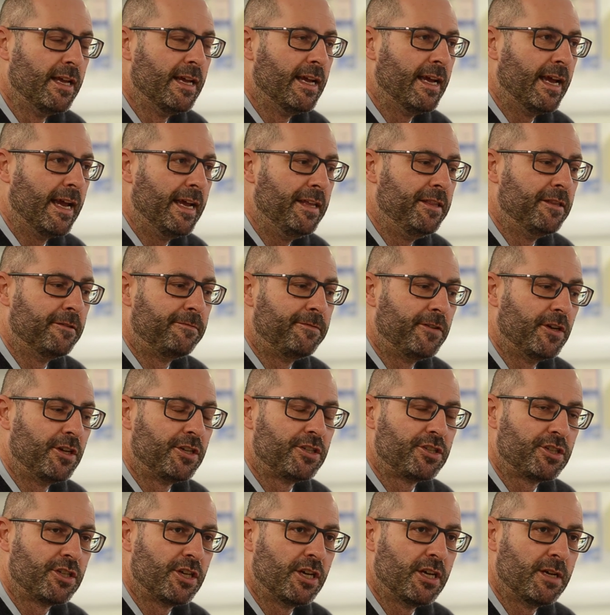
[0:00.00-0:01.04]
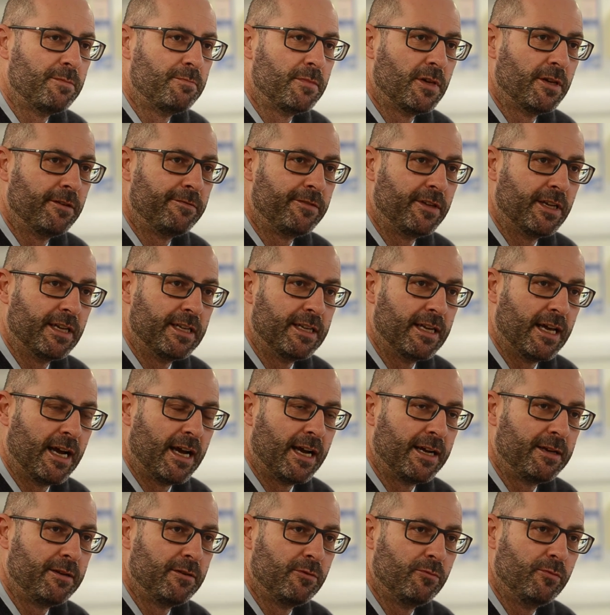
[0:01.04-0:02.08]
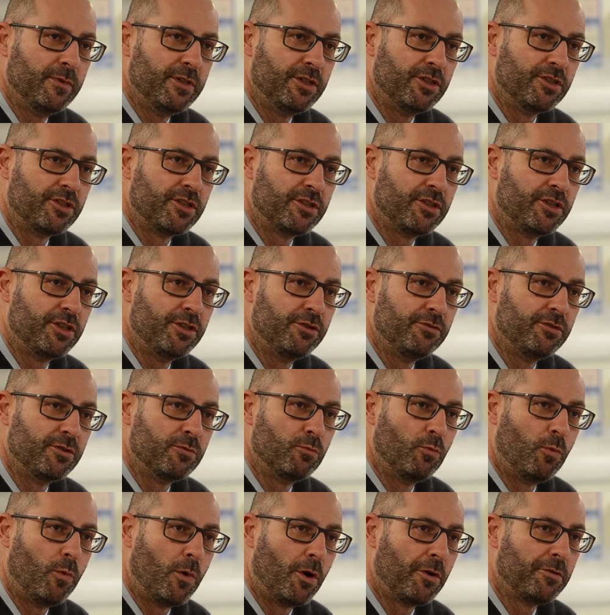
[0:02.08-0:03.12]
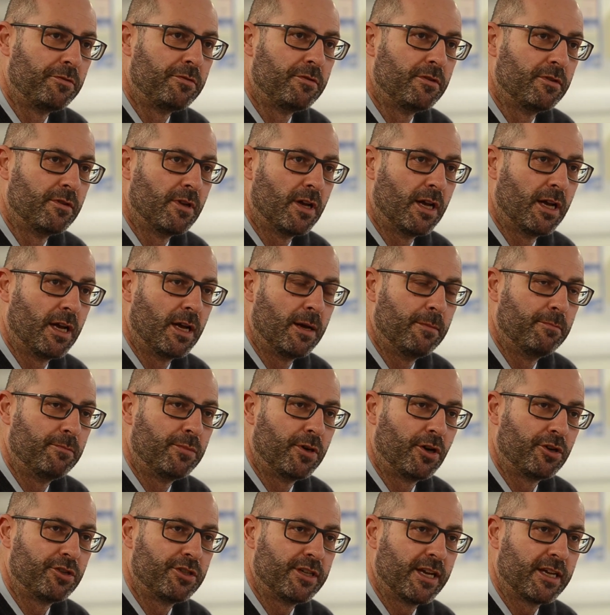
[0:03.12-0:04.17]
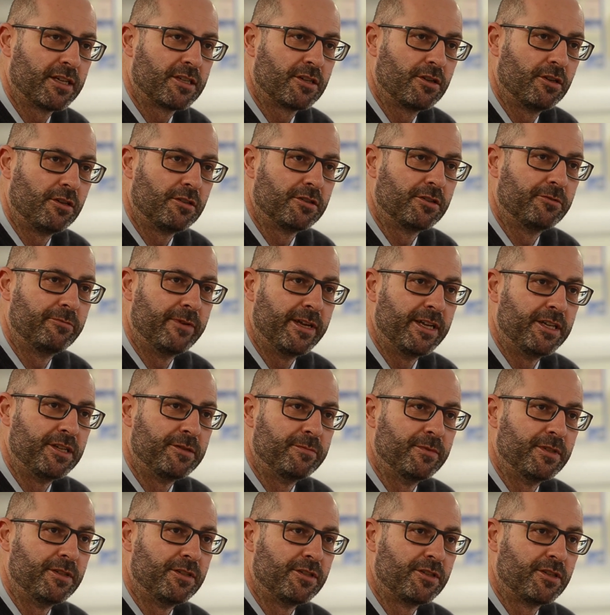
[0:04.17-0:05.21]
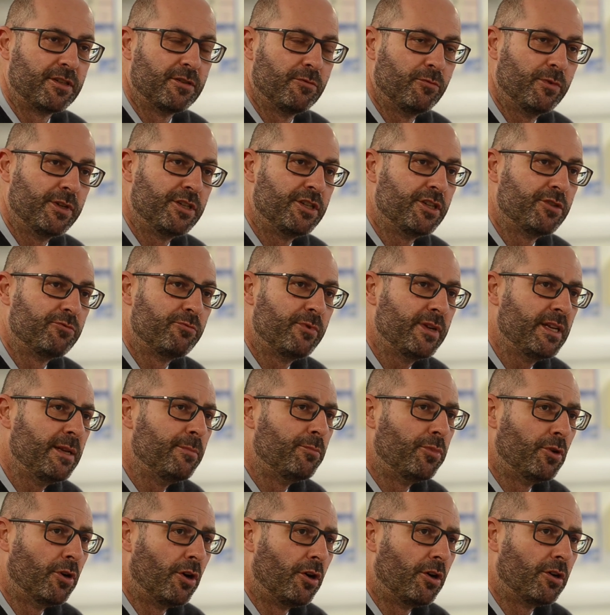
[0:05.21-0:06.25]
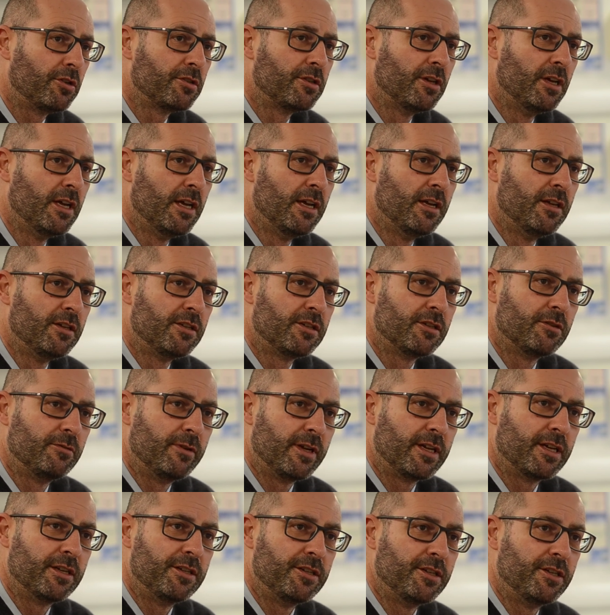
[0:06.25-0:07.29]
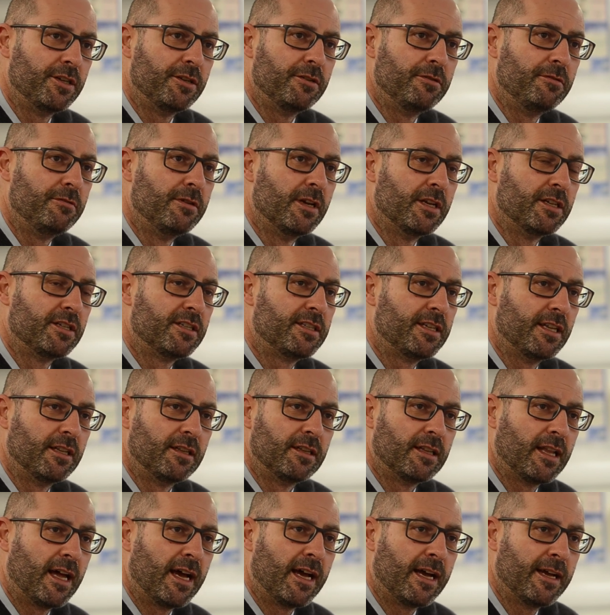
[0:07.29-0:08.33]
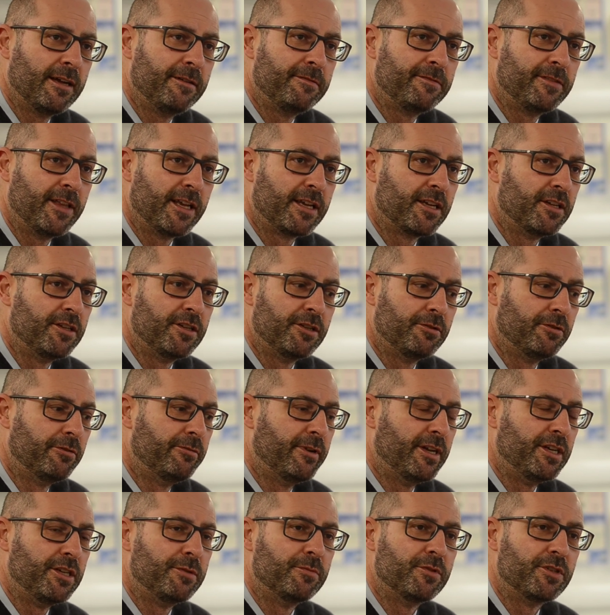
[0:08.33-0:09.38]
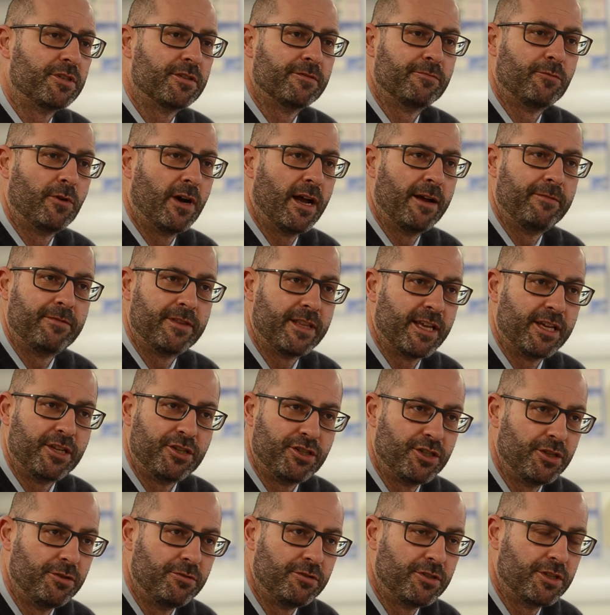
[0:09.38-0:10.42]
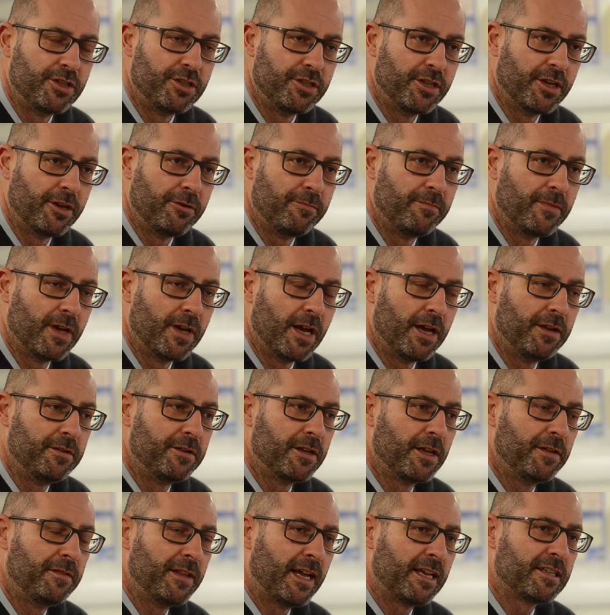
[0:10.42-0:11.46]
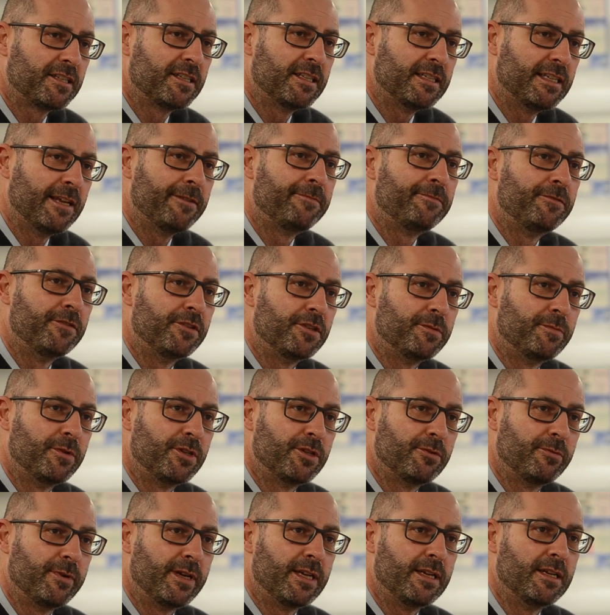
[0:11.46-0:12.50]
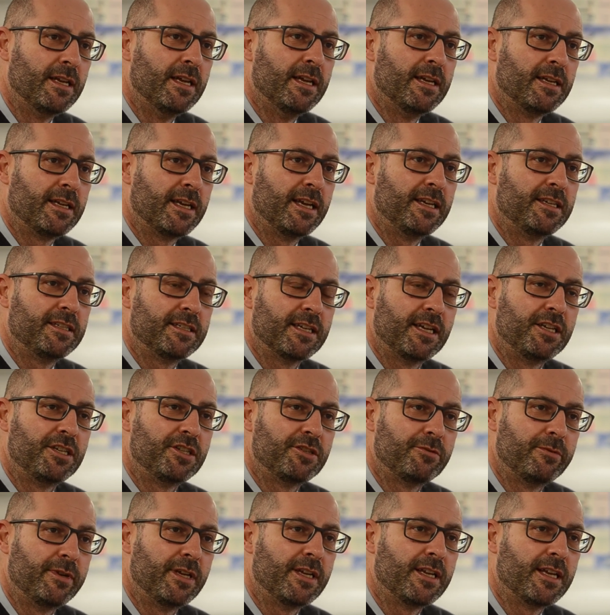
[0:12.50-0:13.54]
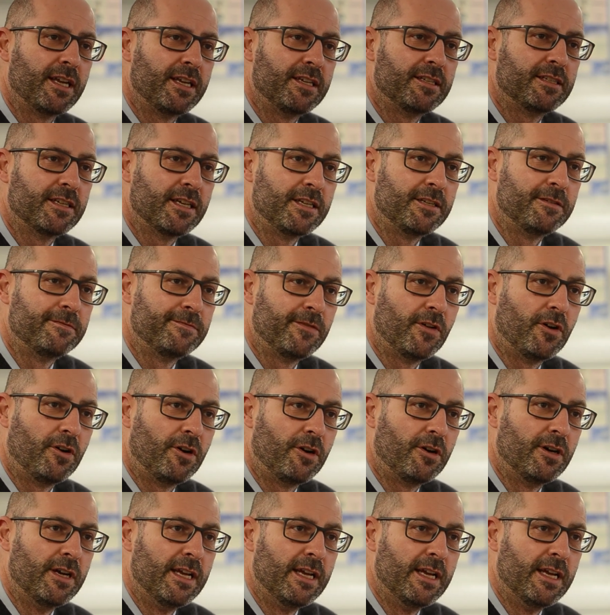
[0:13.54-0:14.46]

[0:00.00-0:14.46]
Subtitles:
In the first term of year 9, we just choose one project called arrangements, which is really broad. So we can do still live, they can do arrangements of whatever they choose to do. And that's the difference between Key Stage 3 and Key Stage 4,